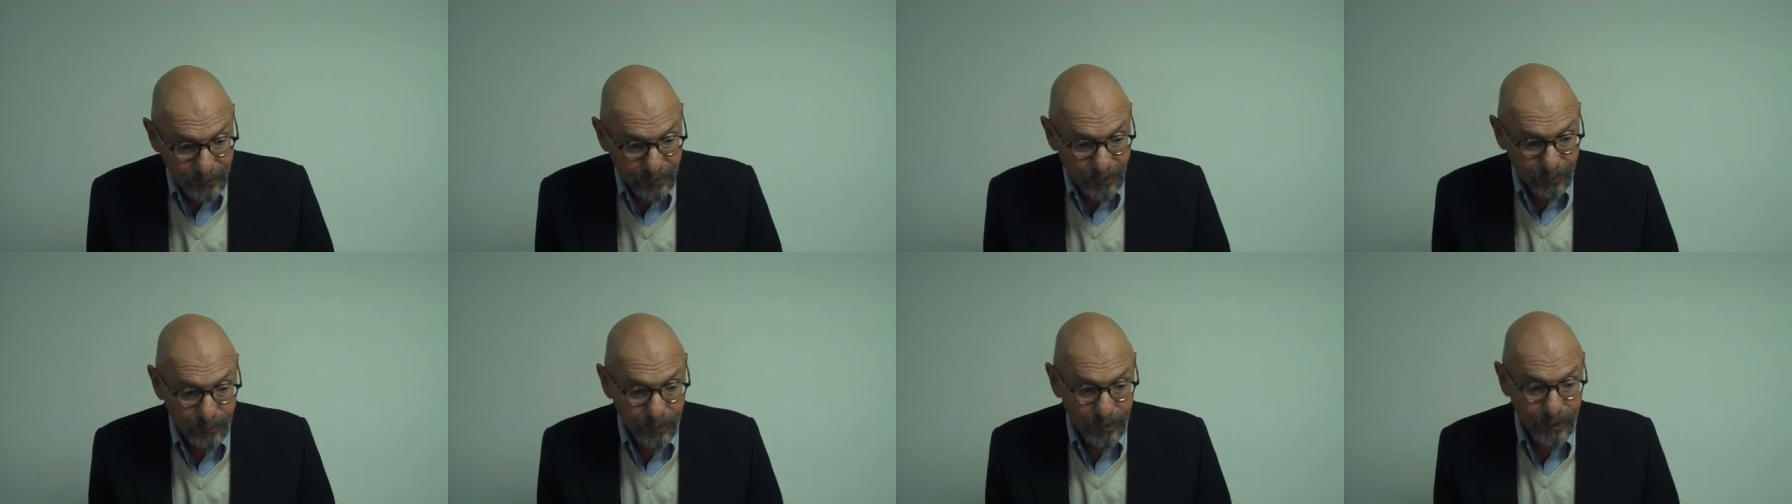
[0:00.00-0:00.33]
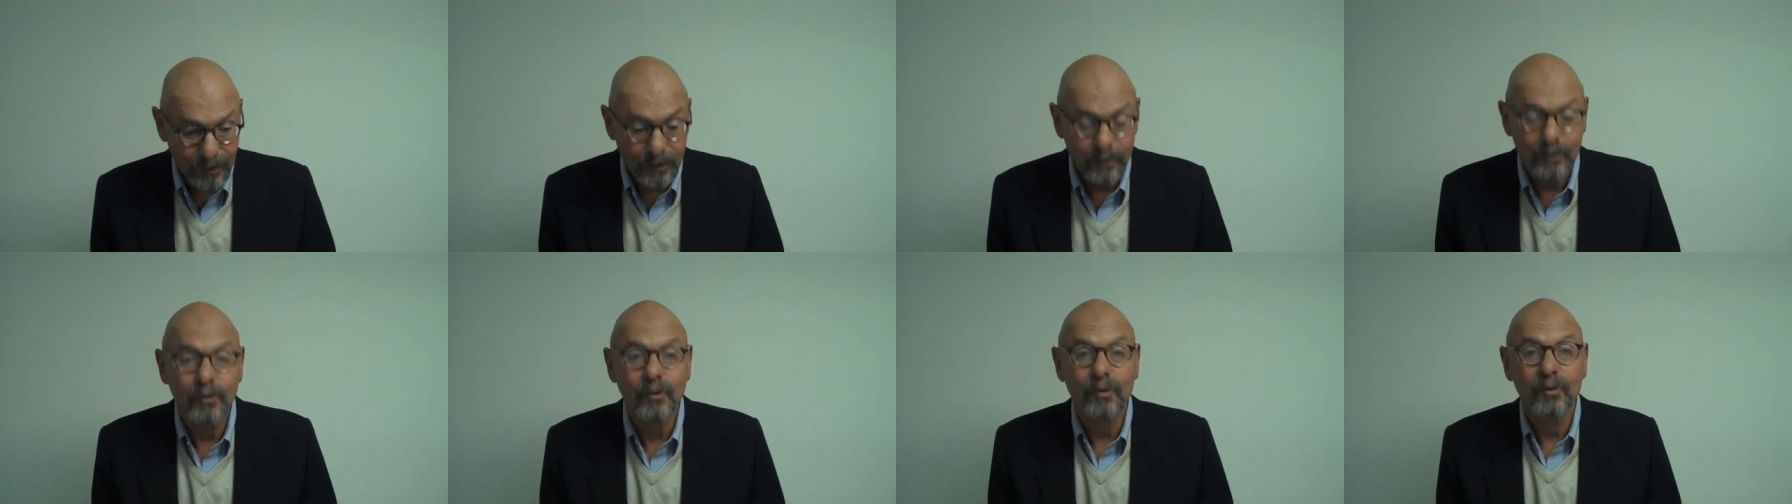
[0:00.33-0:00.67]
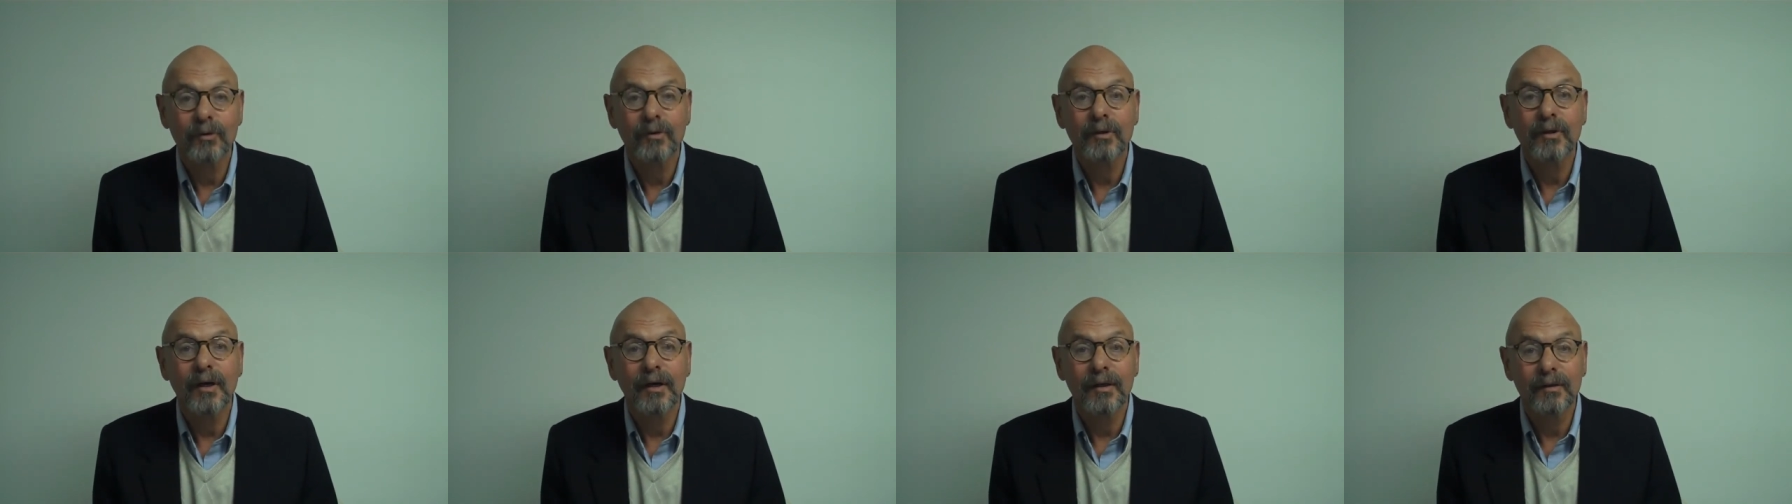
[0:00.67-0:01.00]
something in
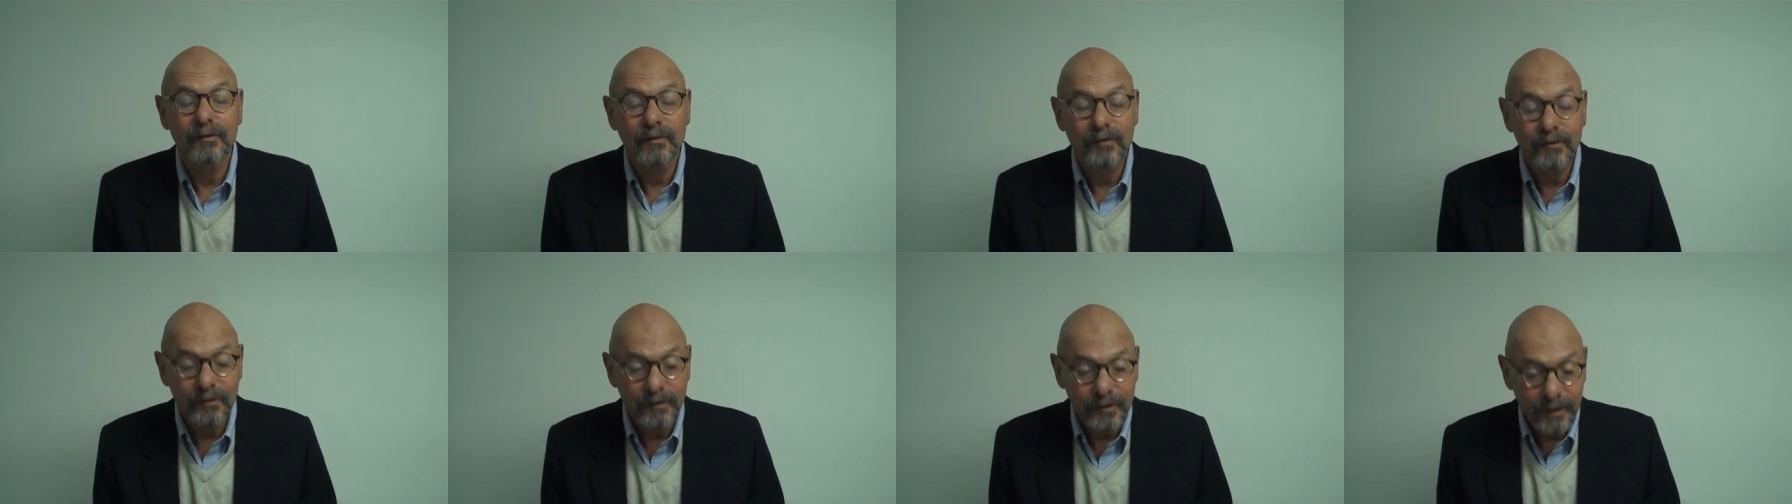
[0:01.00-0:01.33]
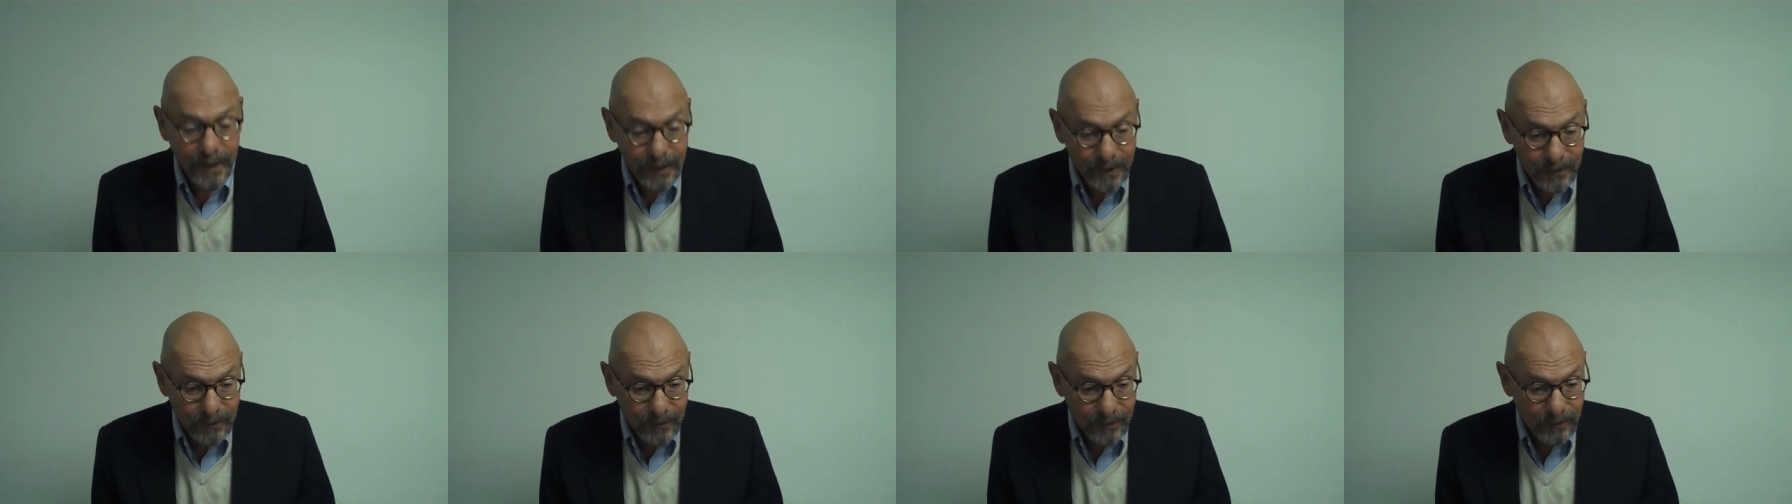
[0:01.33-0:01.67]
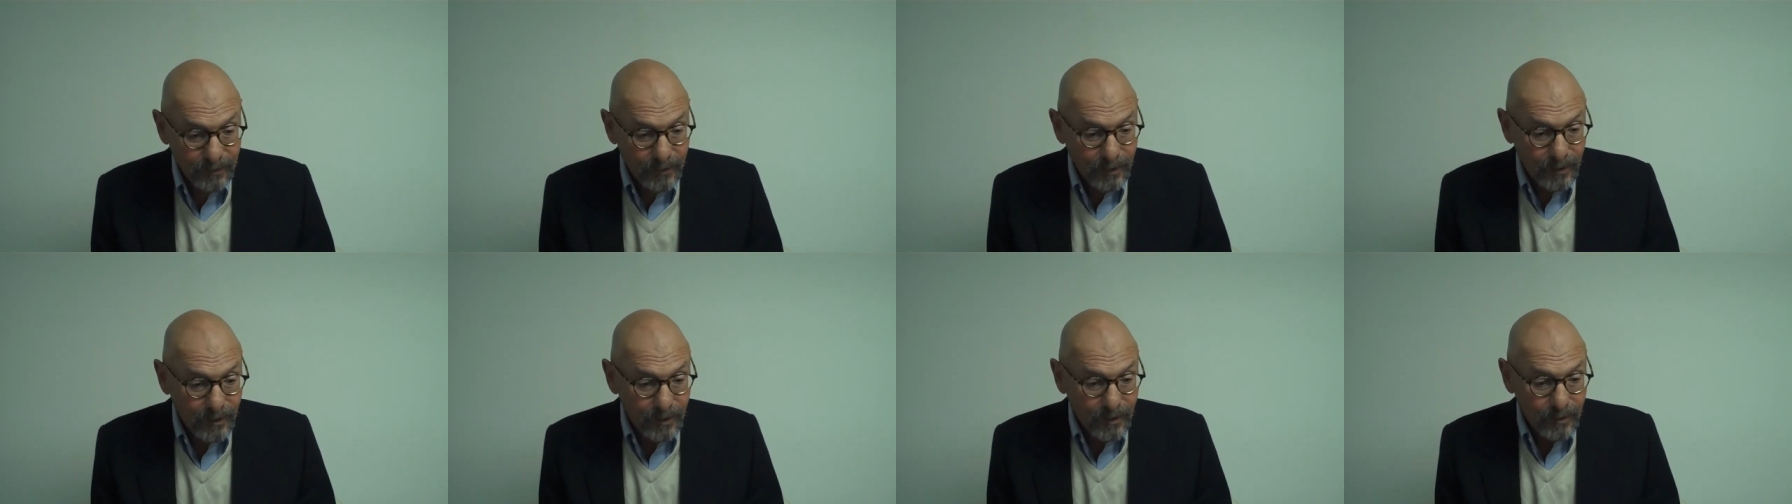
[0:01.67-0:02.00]
order to understand it,